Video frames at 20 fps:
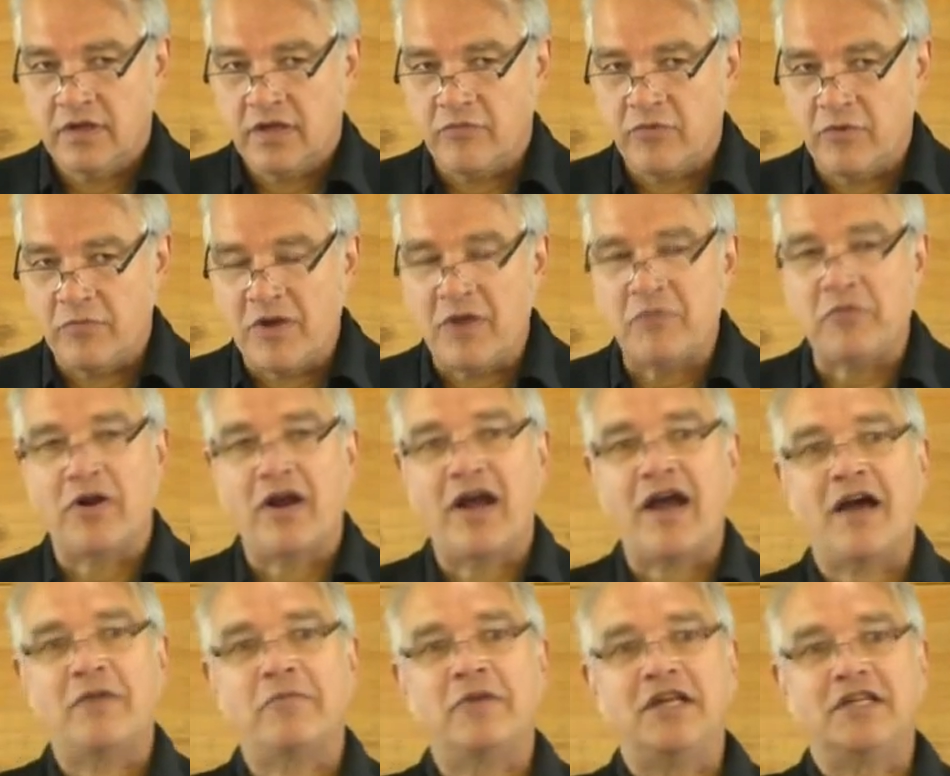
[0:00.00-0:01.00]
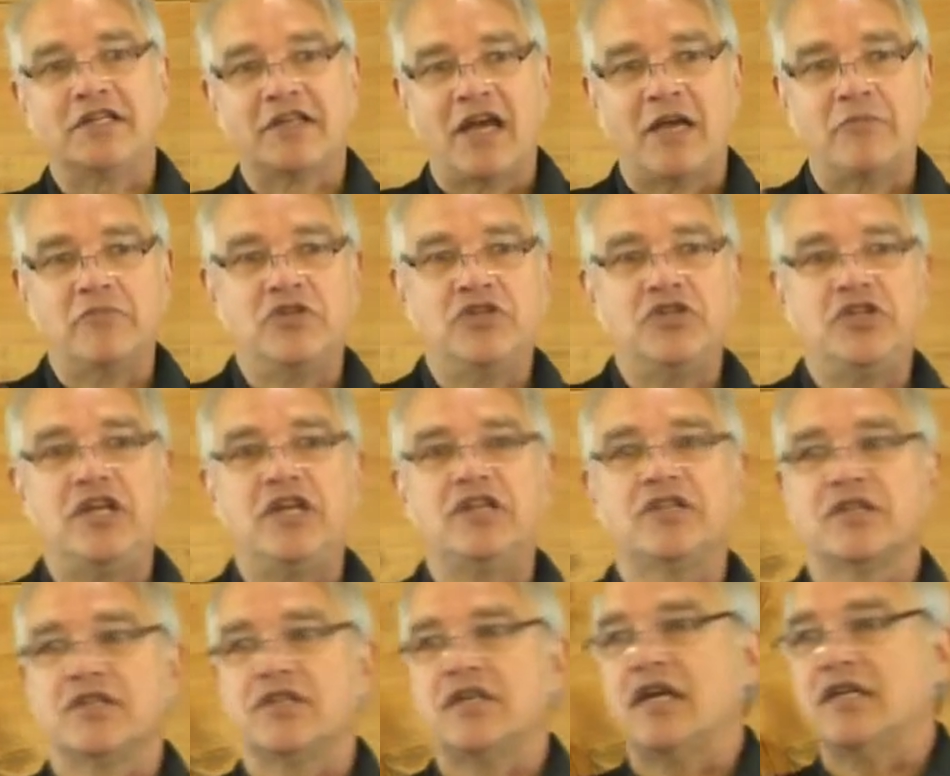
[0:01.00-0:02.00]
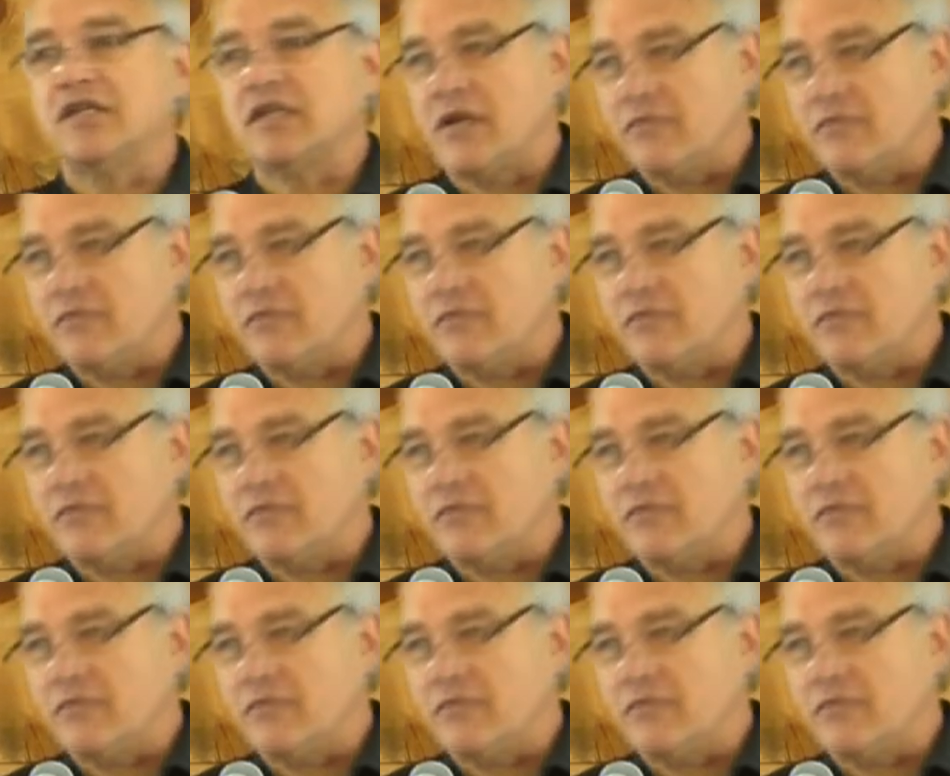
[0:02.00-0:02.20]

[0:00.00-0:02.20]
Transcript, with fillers: And remember how many times Jesus has